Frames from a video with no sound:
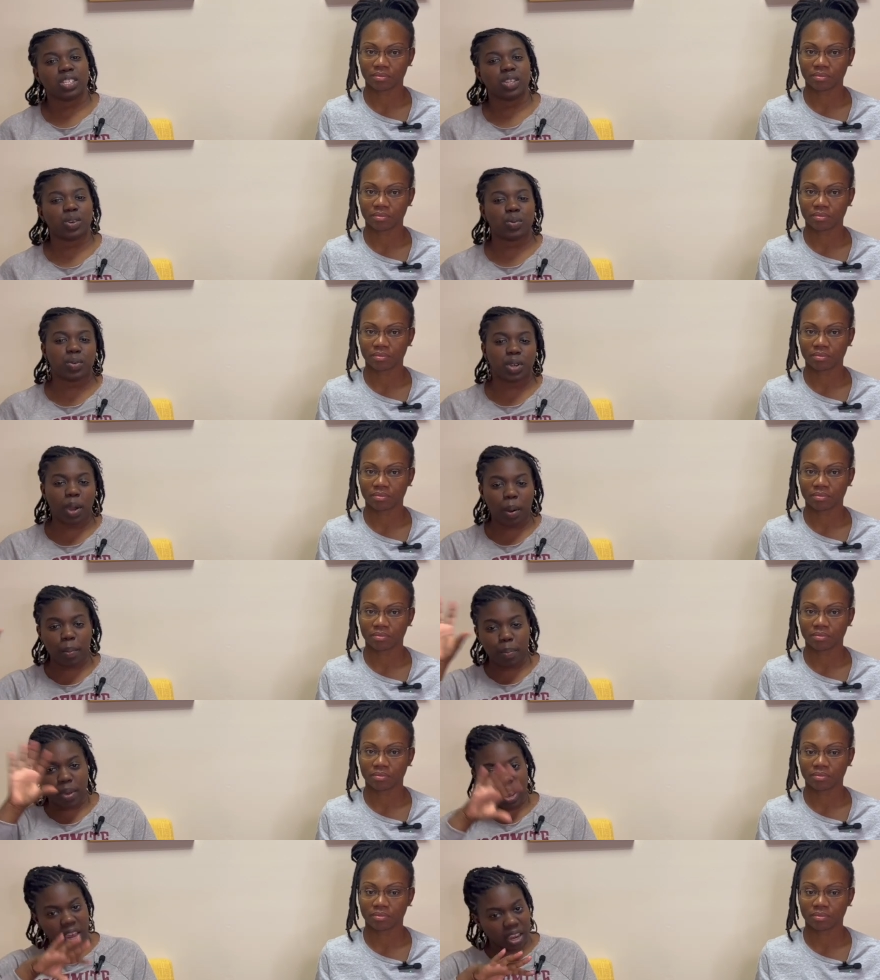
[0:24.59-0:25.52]
Speaker 1: So we are
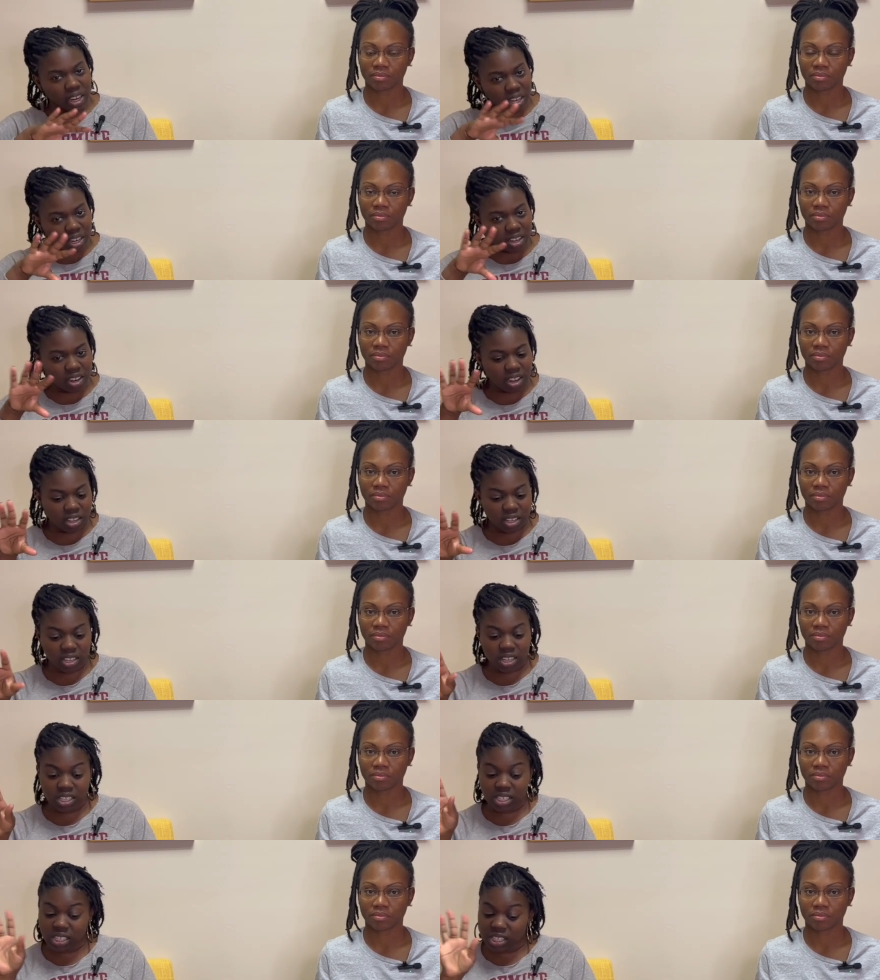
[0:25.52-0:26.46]
back in the
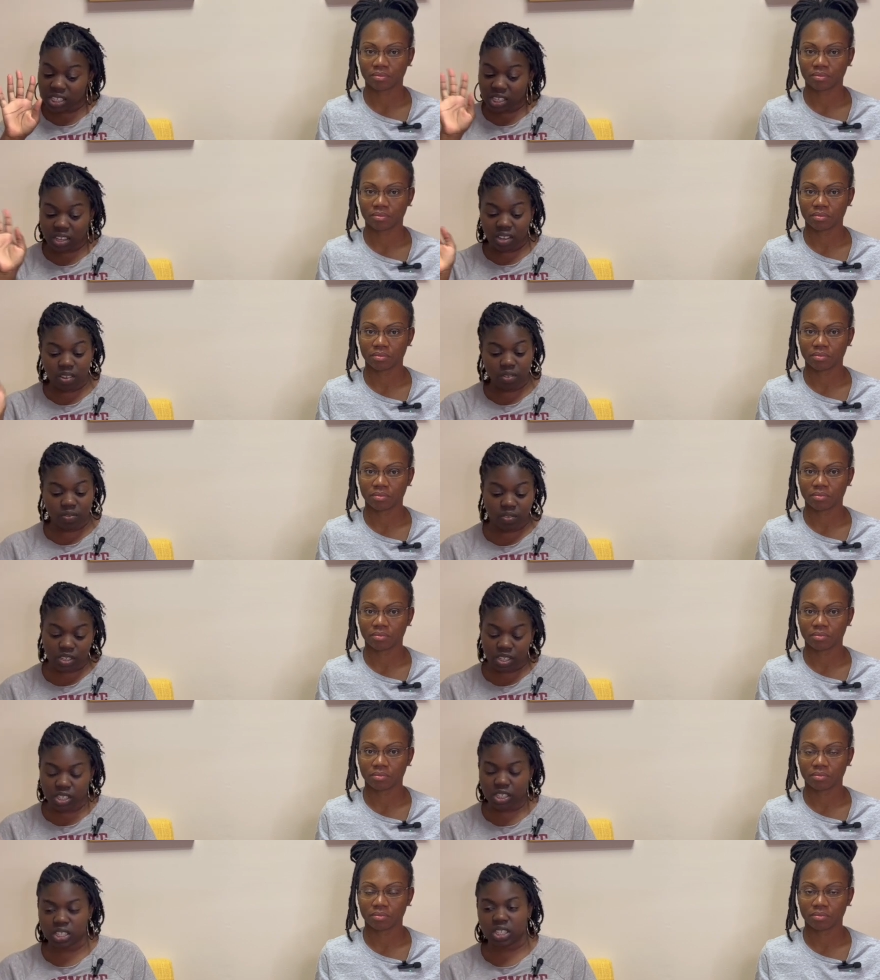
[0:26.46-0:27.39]
holiday season
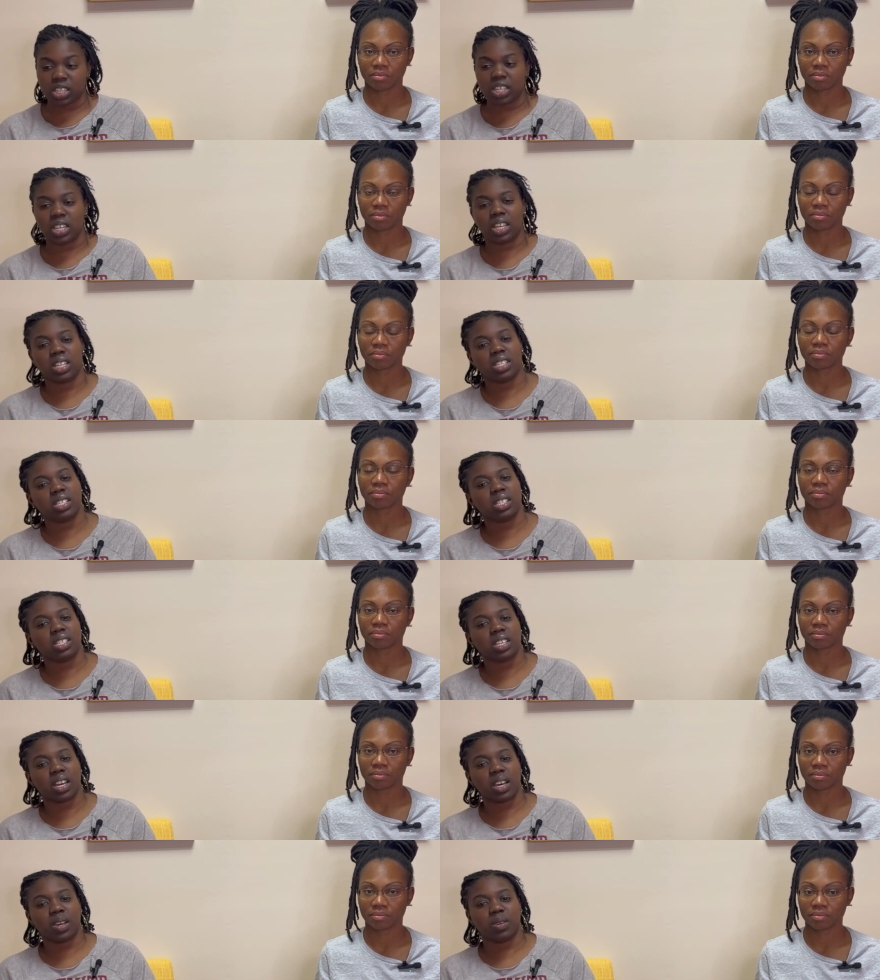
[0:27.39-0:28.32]
officially, and it's a
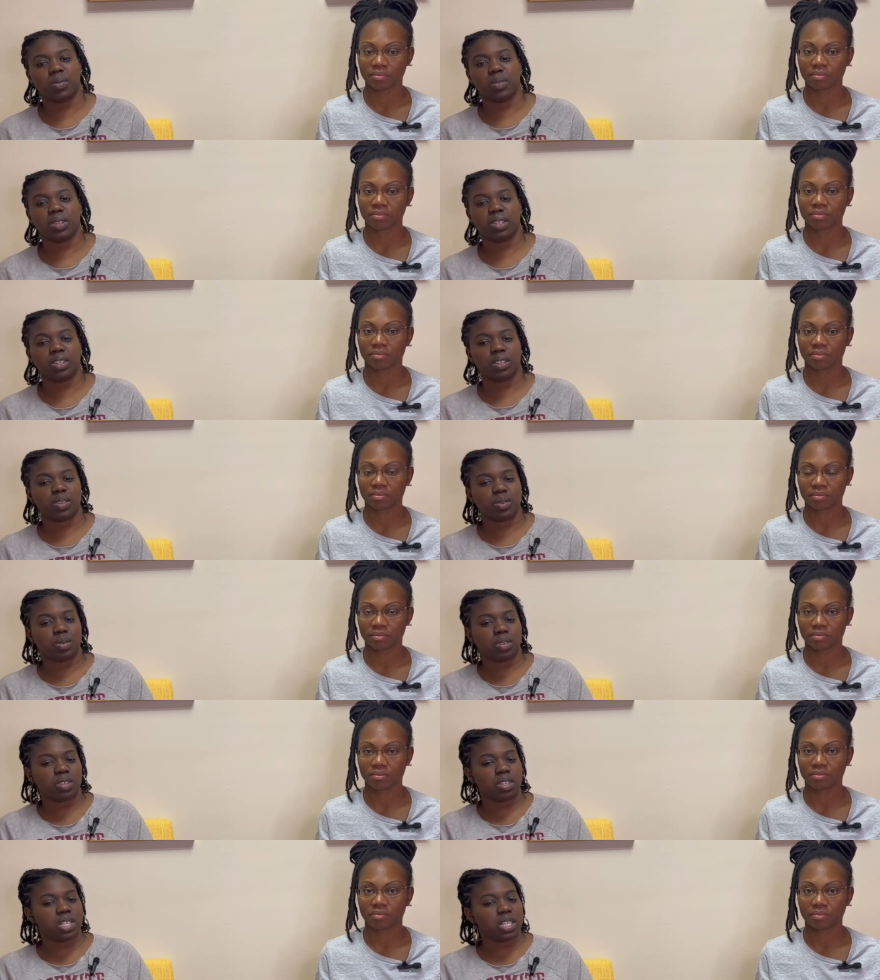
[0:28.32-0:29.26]
time where, you know,
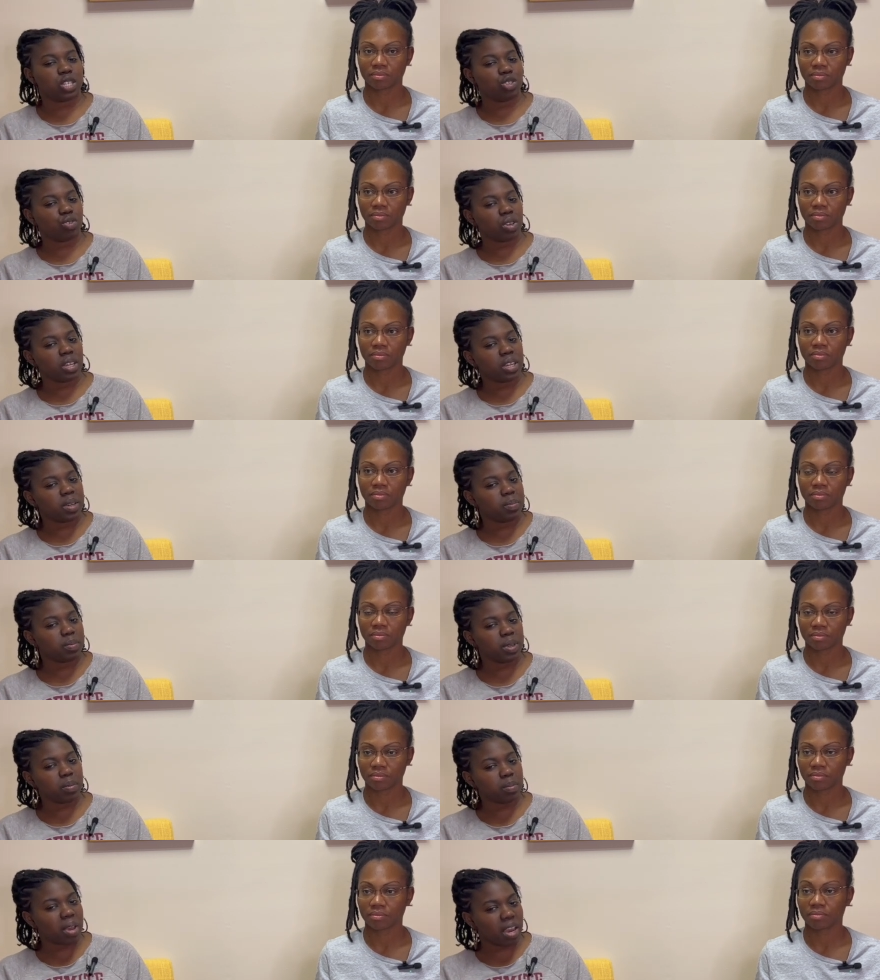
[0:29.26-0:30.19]
we eat, drink, and
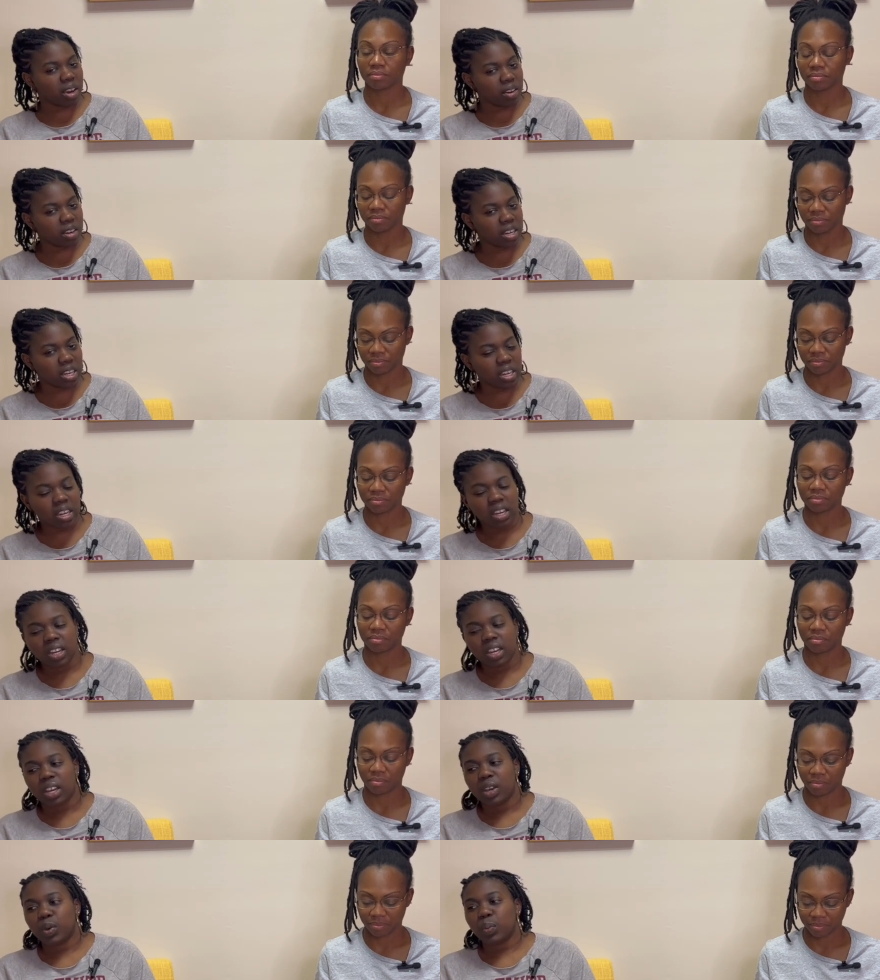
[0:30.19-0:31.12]
be merry.
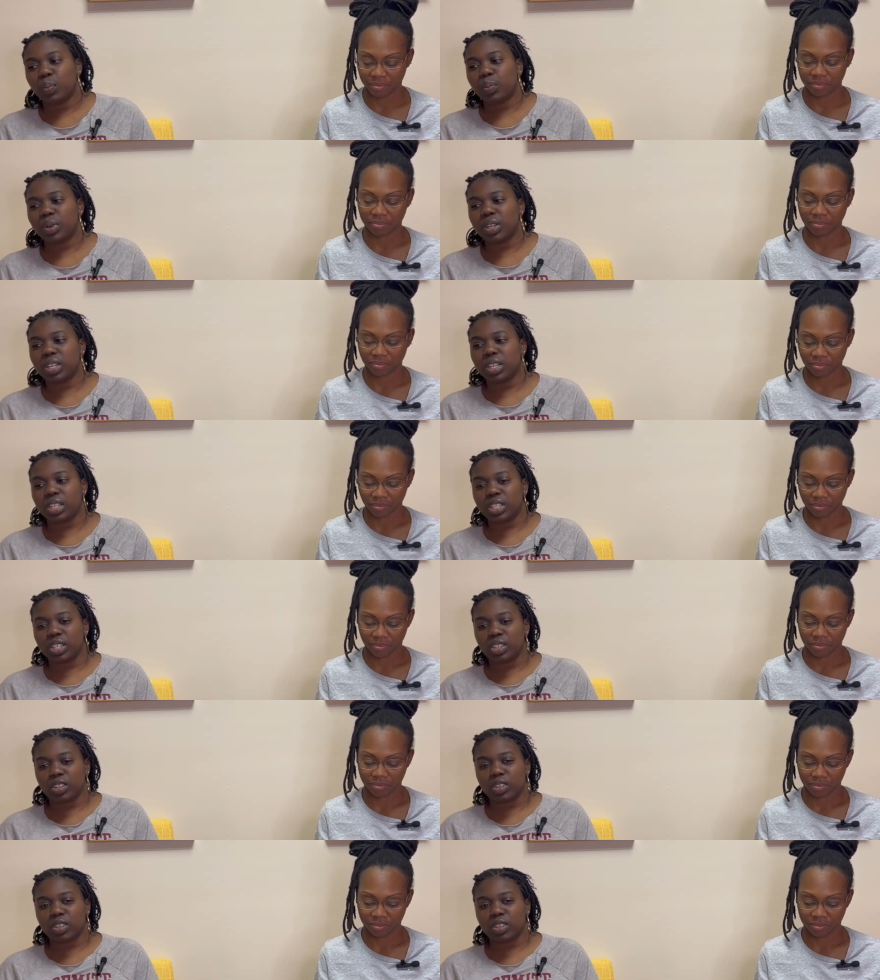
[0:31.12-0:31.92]
But, you